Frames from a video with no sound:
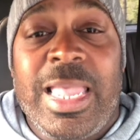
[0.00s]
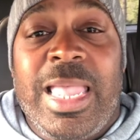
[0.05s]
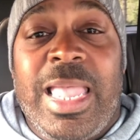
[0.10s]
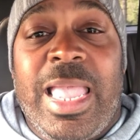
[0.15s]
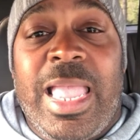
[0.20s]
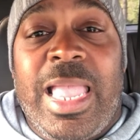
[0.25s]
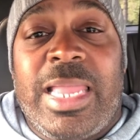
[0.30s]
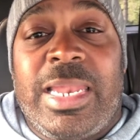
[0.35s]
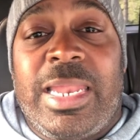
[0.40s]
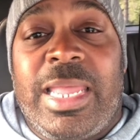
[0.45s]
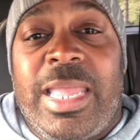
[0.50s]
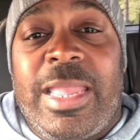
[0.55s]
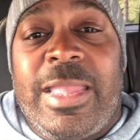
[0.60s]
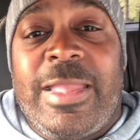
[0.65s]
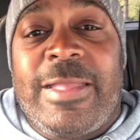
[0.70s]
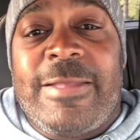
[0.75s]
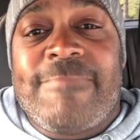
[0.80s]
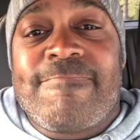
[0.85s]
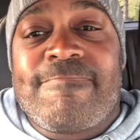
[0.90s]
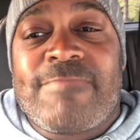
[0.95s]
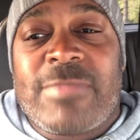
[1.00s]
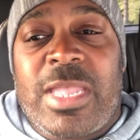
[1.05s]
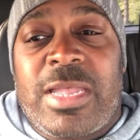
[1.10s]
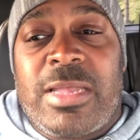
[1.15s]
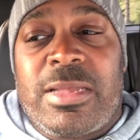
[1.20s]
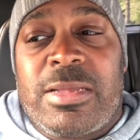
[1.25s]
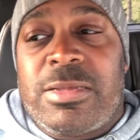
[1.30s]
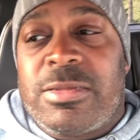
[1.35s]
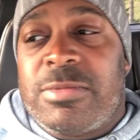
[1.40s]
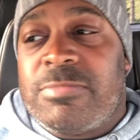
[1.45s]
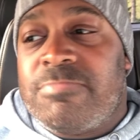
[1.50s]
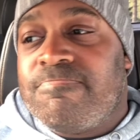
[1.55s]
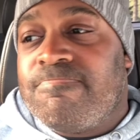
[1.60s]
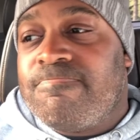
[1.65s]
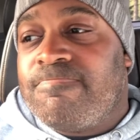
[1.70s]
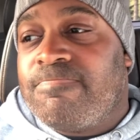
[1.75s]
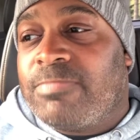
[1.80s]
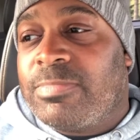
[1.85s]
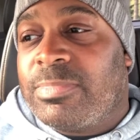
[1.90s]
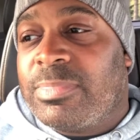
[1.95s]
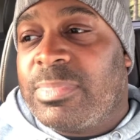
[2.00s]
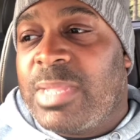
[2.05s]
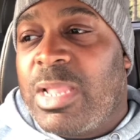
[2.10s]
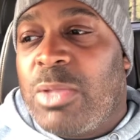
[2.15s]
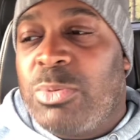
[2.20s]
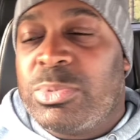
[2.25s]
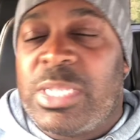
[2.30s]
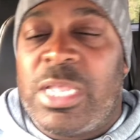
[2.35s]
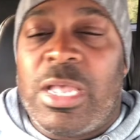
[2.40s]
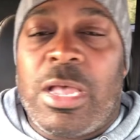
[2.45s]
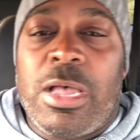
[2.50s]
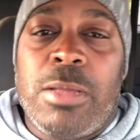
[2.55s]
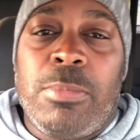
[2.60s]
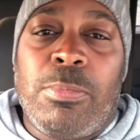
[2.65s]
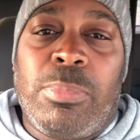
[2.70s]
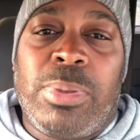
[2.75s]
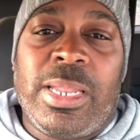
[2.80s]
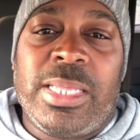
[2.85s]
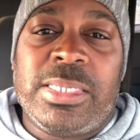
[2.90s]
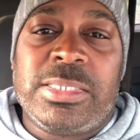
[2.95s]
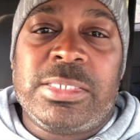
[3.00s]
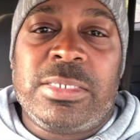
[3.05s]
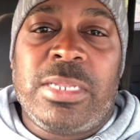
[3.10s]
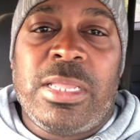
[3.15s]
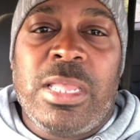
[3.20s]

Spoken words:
in a I won't say unpleasant,